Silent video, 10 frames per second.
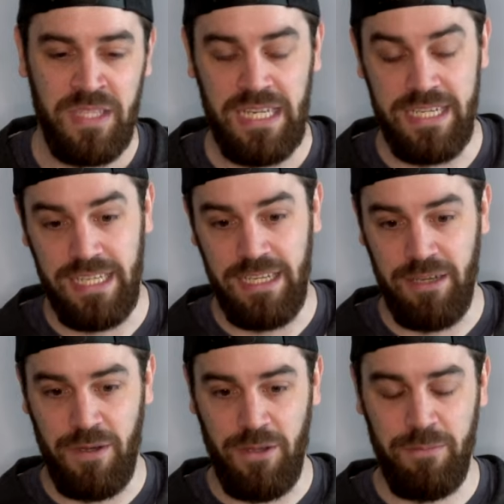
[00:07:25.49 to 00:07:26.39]
I did. And
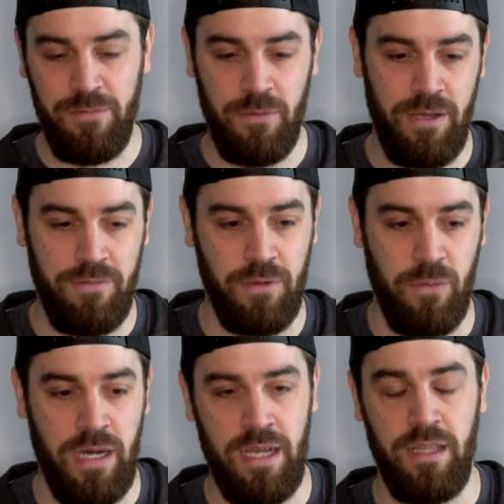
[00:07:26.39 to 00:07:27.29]
I followed them around for a
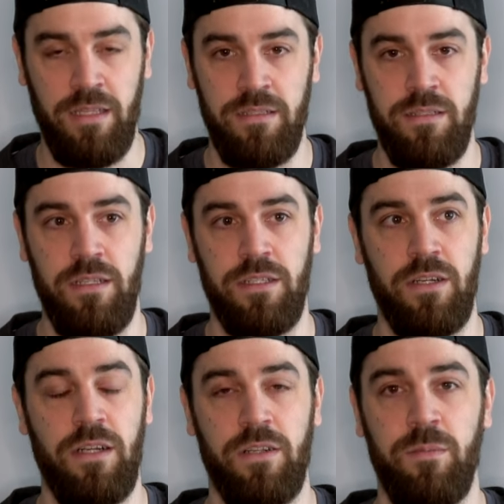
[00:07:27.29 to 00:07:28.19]
while. And it
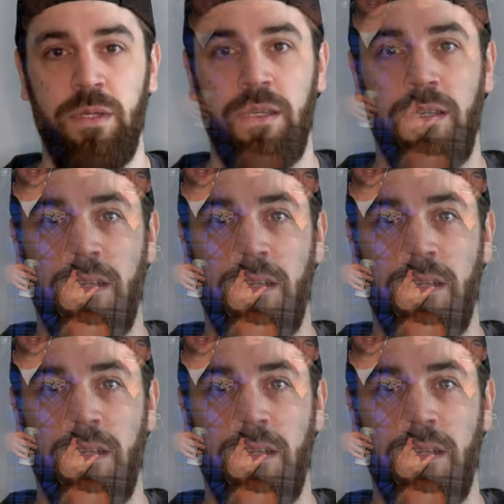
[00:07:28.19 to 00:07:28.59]
turned out to be